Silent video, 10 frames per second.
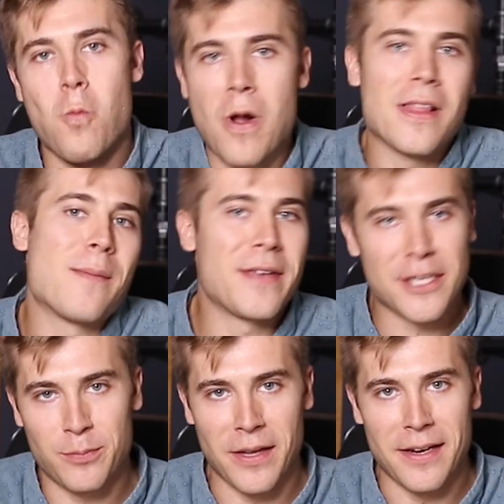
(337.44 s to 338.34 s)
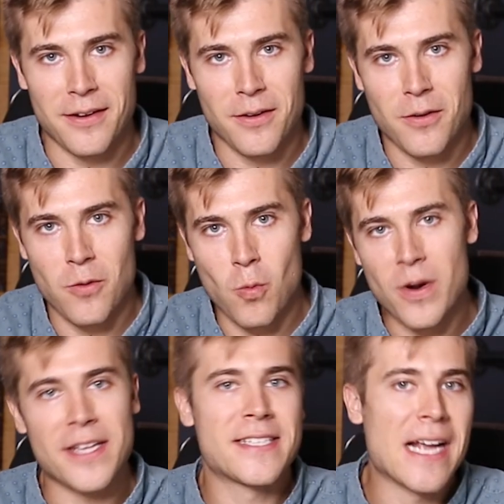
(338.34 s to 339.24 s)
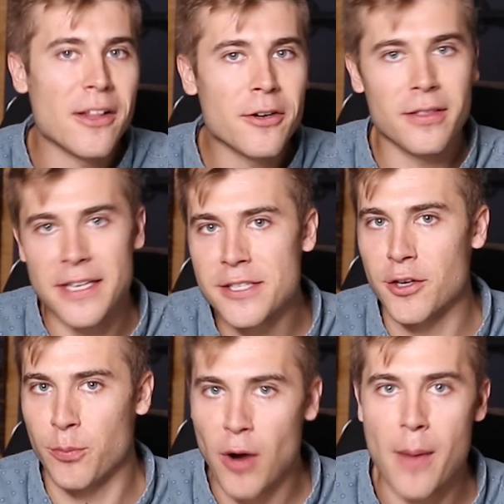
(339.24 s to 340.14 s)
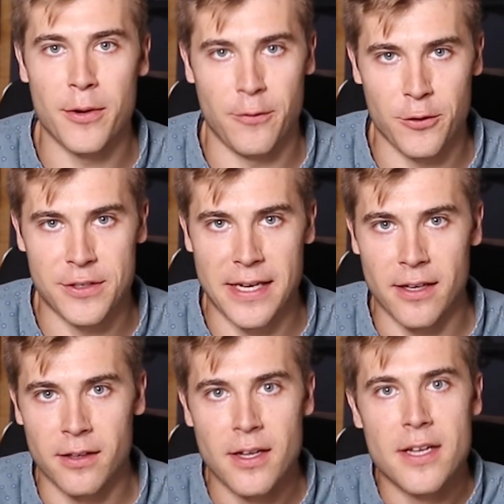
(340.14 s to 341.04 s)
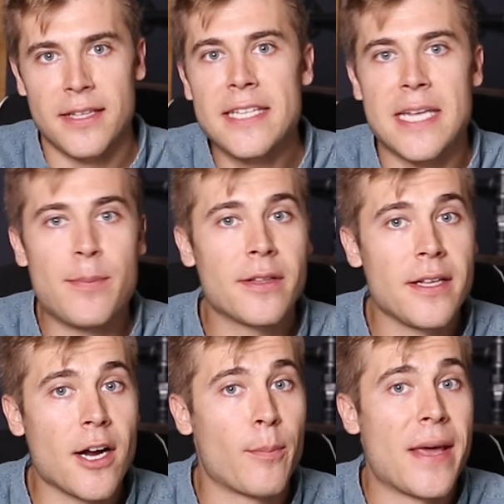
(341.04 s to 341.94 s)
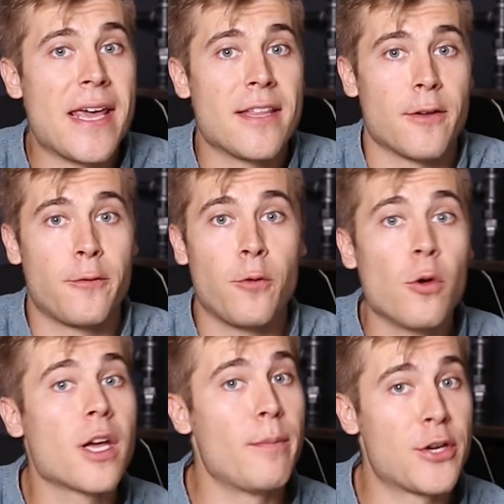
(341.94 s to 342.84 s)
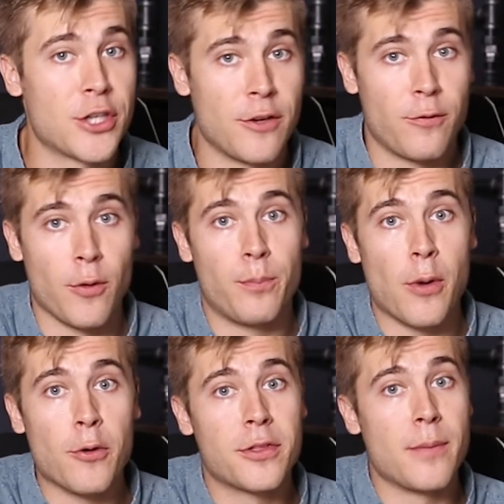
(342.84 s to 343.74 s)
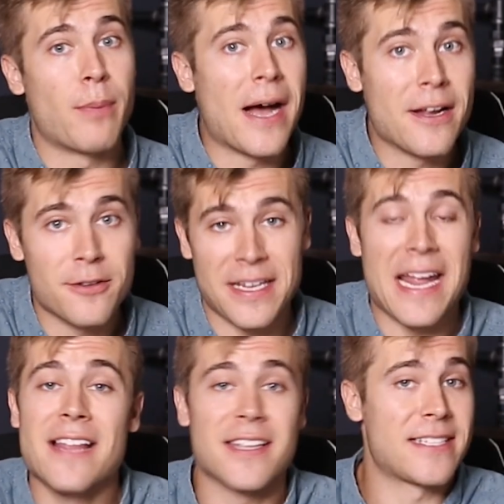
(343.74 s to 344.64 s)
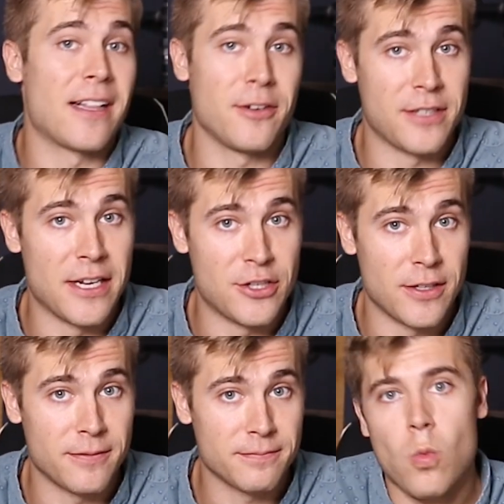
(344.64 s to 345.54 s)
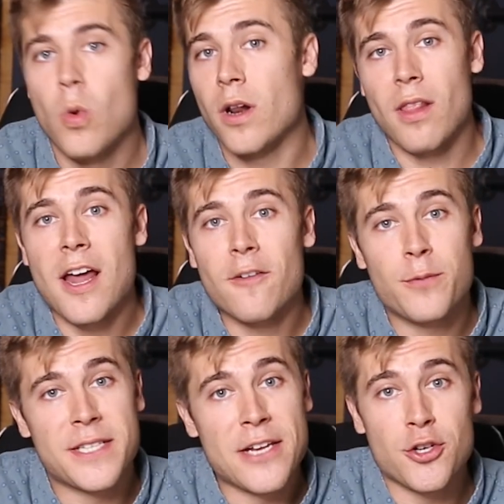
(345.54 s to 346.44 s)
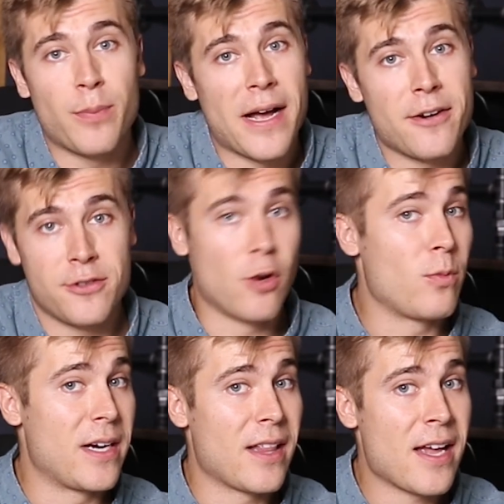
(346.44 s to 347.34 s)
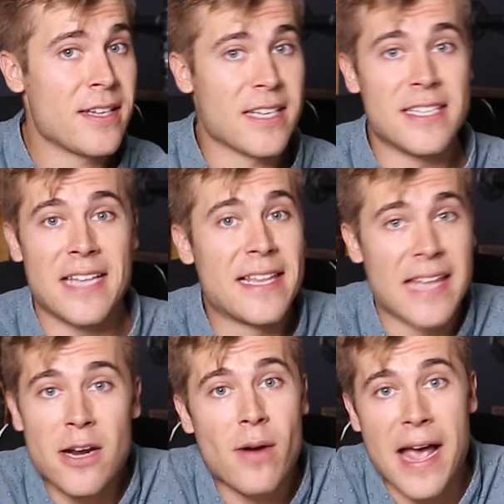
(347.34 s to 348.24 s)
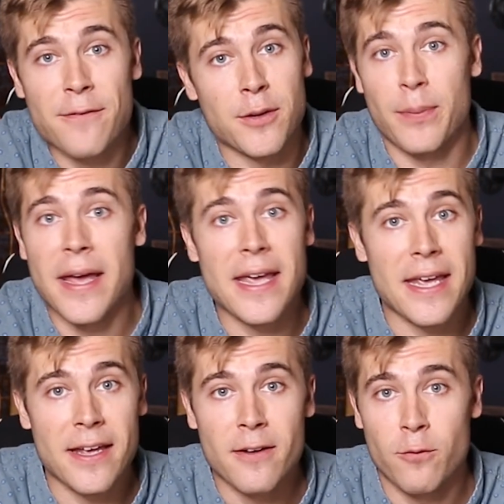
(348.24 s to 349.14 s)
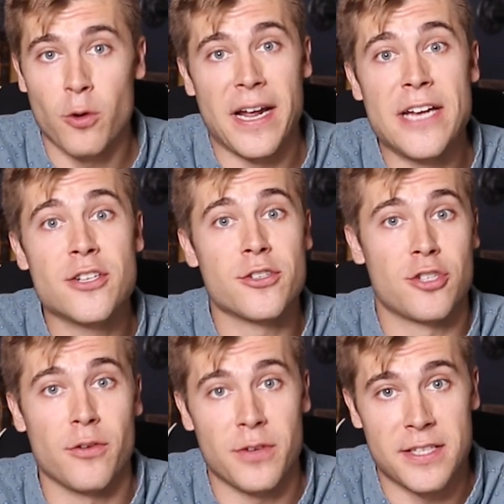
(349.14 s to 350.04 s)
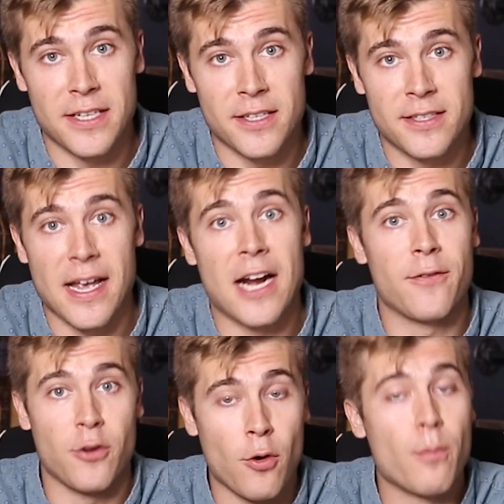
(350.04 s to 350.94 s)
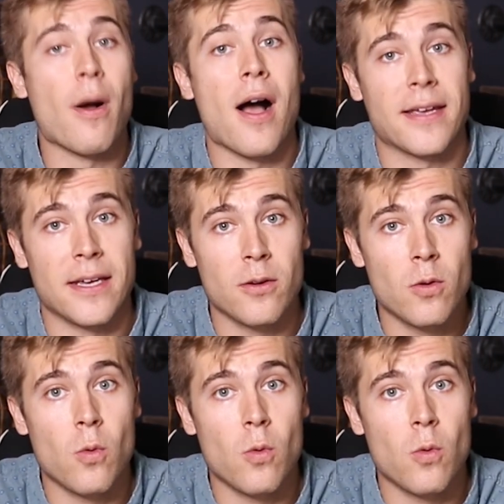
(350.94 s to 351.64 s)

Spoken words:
Well, let me explain. When a seller lists their property for sale, they typically are paying the full commission for both the buyer's and the seller's agent. What a lot of potential buyers don't realize is that they don't have to pay for an agent's services out of their own pocket